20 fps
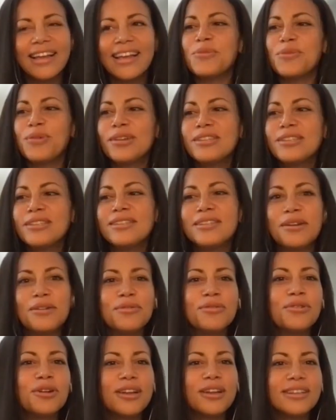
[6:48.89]
What's
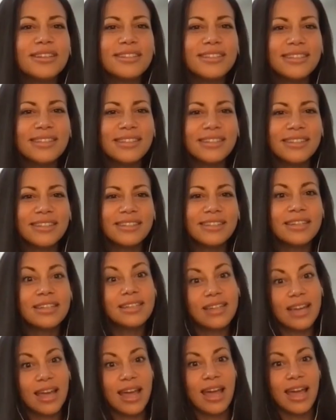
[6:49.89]
different
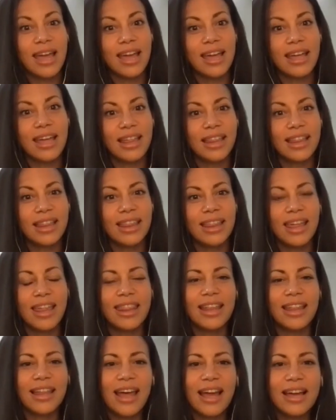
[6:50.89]
today
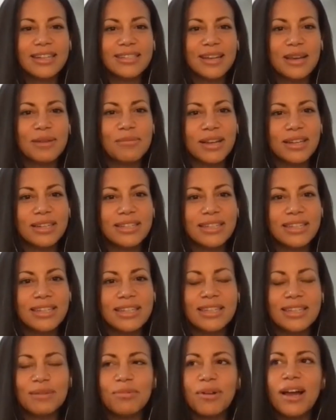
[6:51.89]
than the last time I
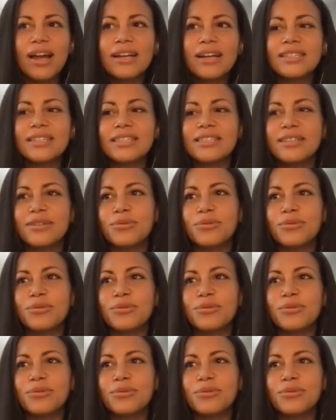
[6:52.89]
did the practice?